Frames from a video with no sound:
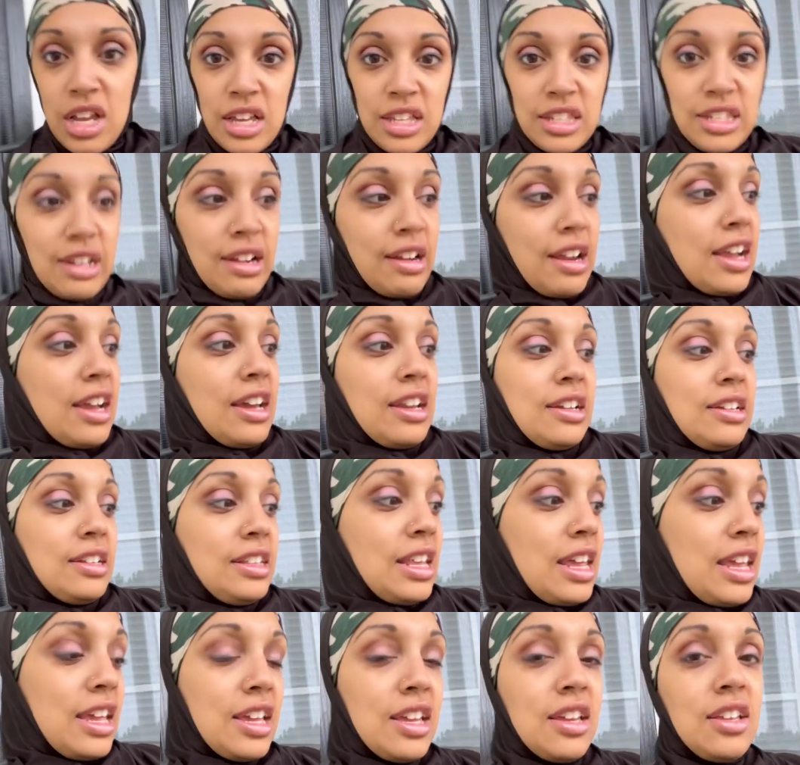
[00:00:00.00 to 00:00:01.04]
Sorry, I gotta
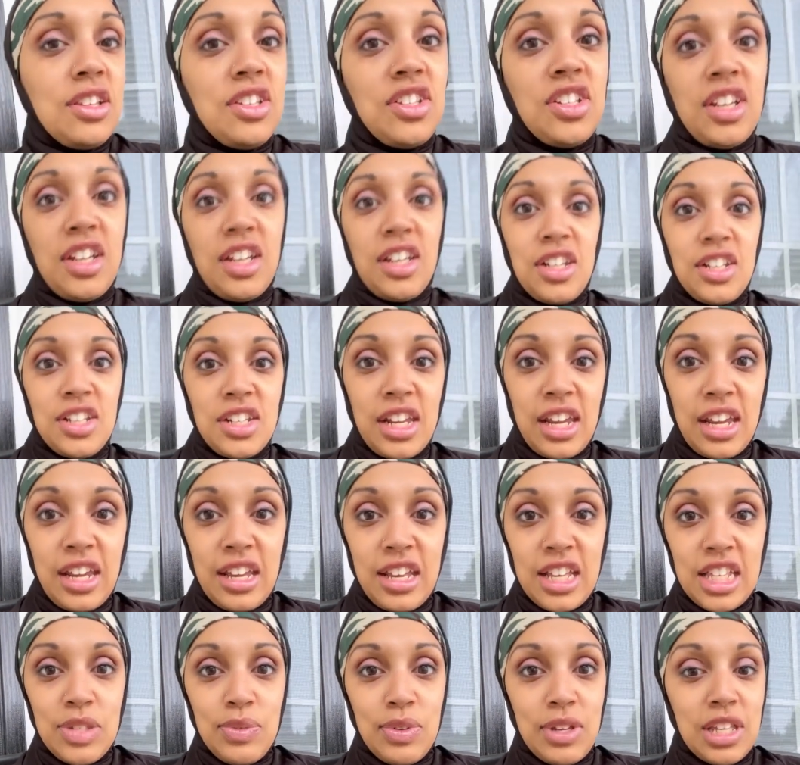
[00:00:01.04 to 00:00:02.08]
like change
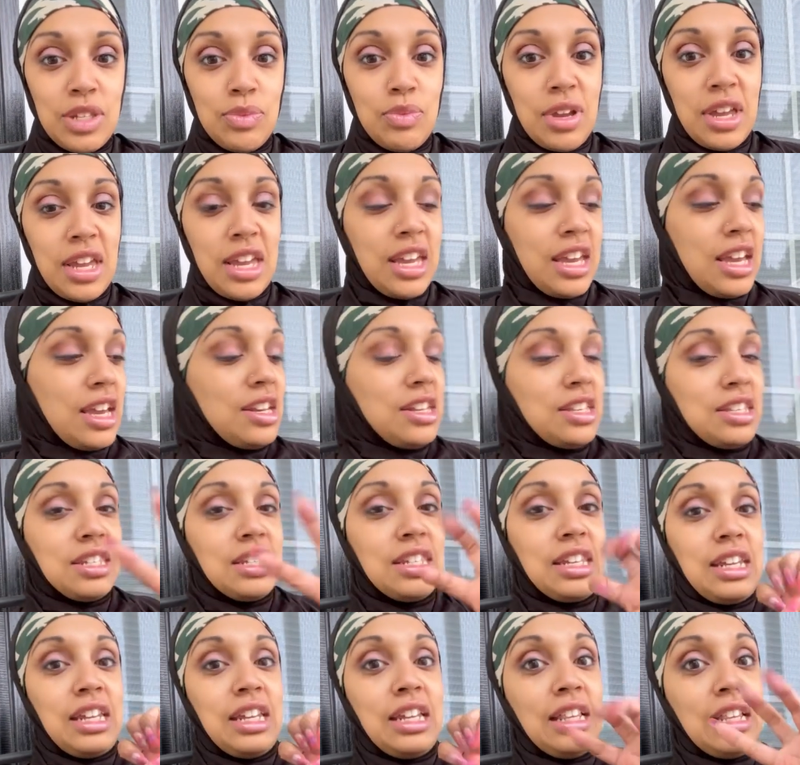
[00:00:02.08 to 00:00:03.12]
hands because my hand is
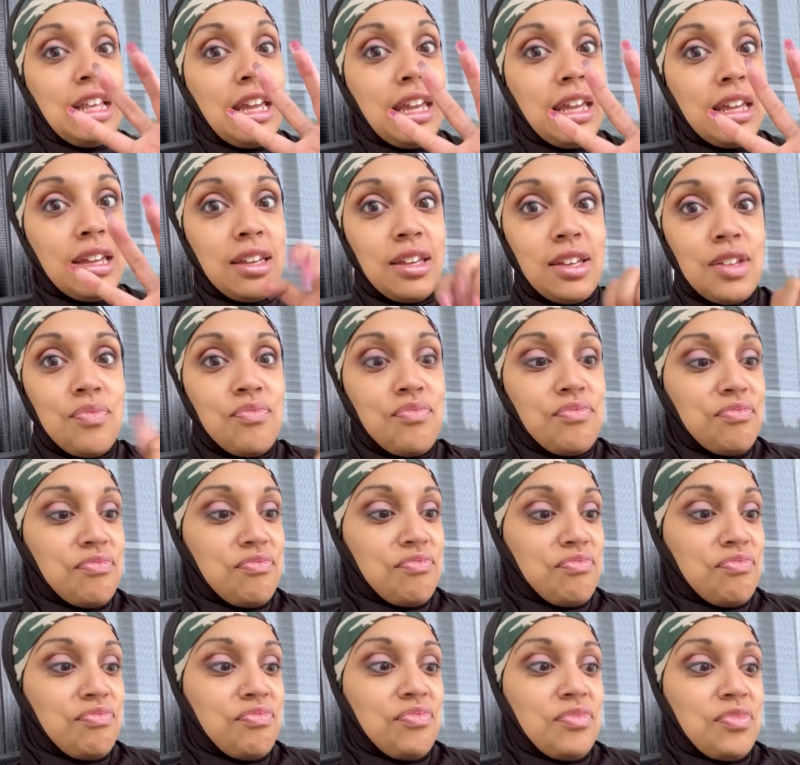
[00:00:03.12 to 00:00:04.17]
getting like
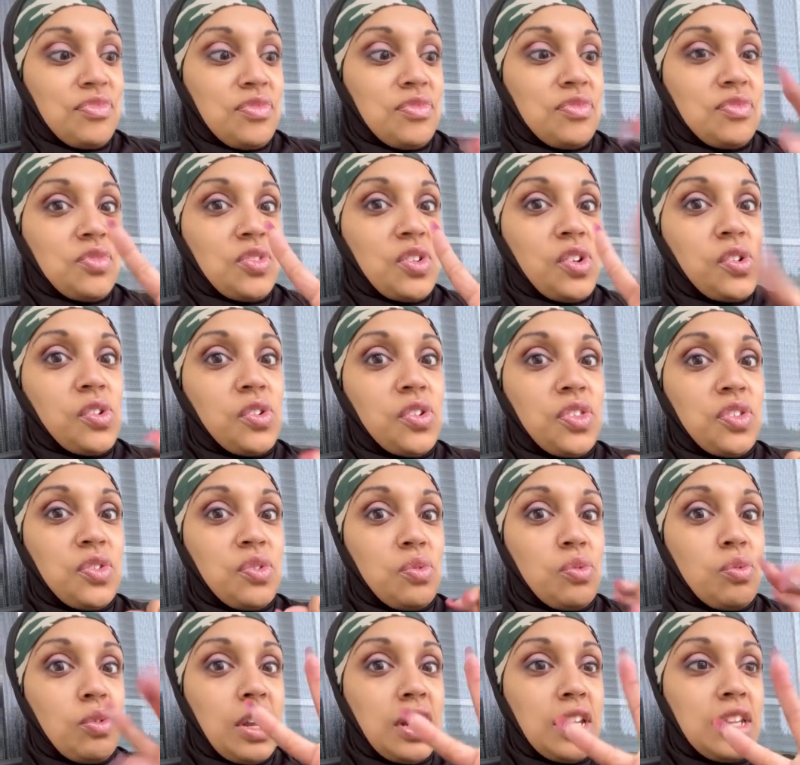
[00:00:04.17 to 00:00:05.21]

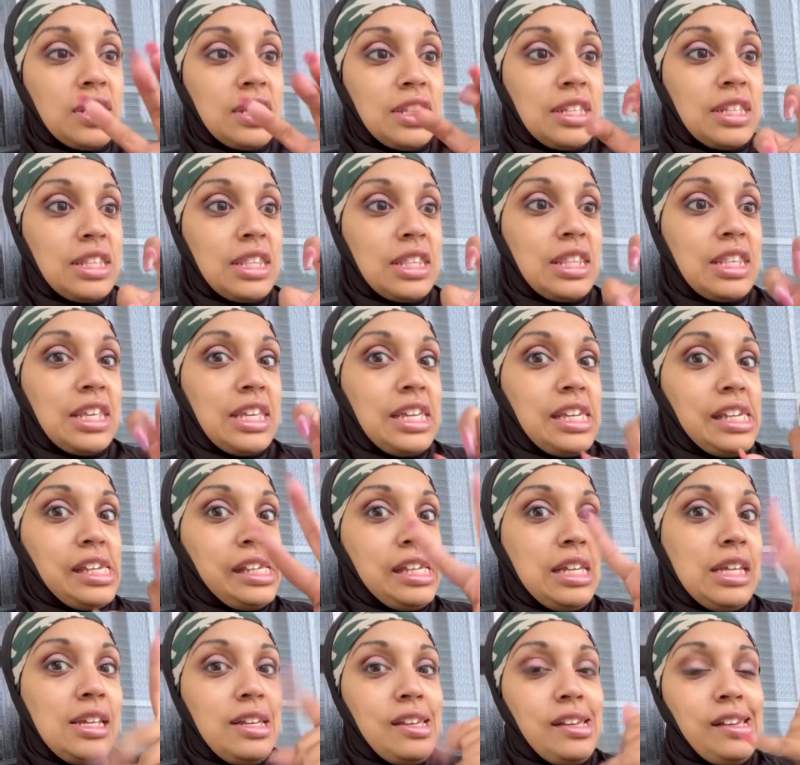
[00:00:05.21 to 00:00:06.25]
arthritis.
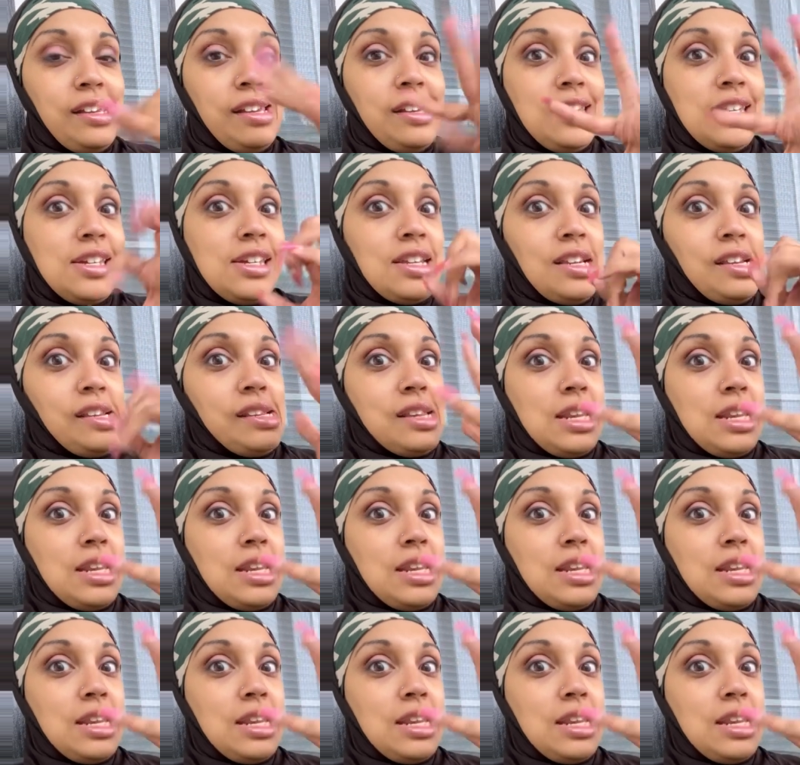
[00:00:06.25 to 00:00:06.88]
No,